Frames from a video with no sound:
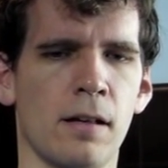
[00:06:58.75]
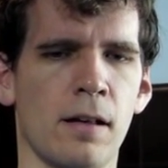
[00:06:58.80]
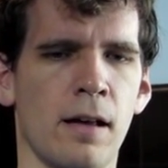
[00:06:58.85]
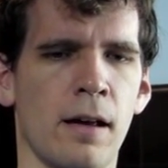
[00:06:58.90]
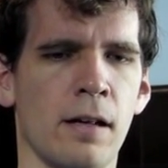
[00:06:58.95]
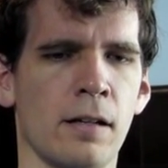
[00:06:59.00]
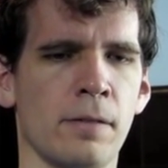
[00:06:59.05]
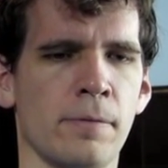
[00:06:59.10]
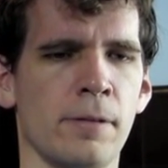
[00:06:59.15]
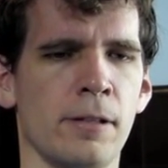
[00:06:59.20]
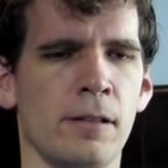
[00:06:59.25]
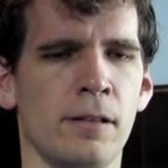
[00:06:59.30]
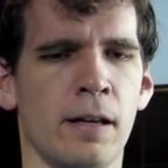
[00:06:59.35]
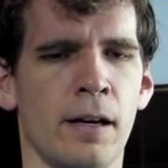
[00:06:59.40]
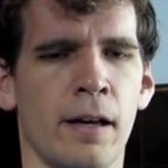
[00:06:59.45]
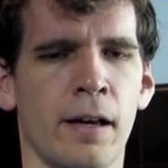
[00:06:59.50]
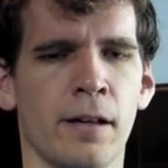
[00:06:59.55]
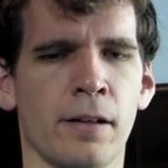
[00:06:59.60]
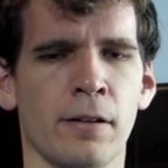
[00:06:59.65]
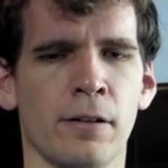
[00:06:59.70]
has been
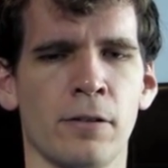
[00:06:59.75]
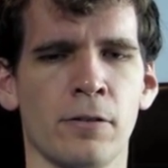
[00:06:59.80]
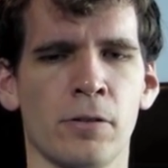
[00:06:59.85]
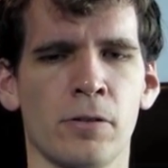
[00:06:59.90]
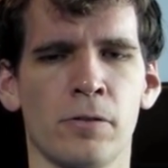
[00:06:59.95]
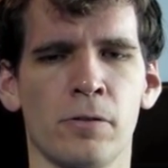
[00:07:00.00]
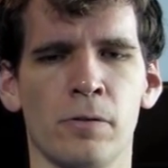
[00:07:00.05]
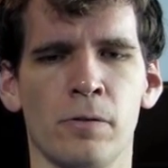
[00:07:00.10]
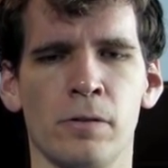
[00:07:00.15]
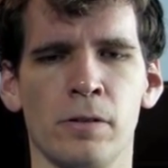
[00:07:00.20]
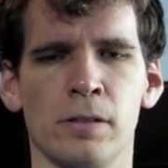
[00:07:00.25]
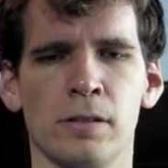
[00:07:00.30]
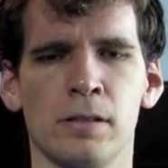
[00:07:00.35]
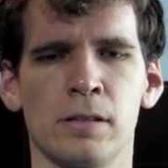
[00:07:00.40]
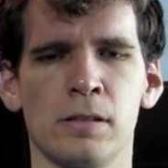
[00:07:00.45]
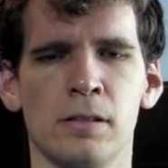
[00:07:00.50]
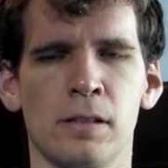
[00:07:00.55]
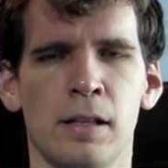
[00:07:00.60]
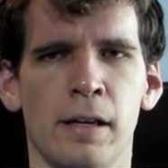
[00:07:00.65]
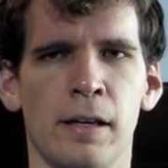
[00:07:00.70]
diagnosed with
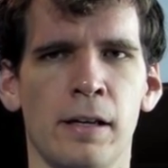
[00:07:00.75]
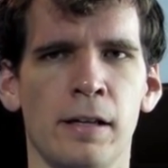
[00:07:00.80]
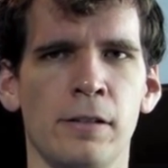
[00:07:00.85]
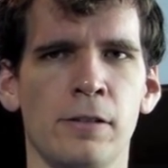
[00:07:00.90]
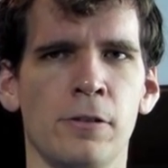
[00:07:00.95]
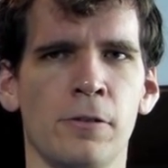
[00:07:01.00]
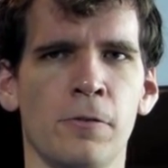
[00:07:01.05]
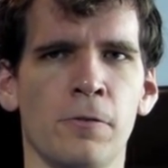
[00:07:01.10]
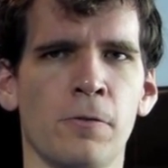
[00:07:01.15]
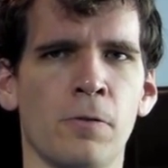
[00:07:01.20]
stage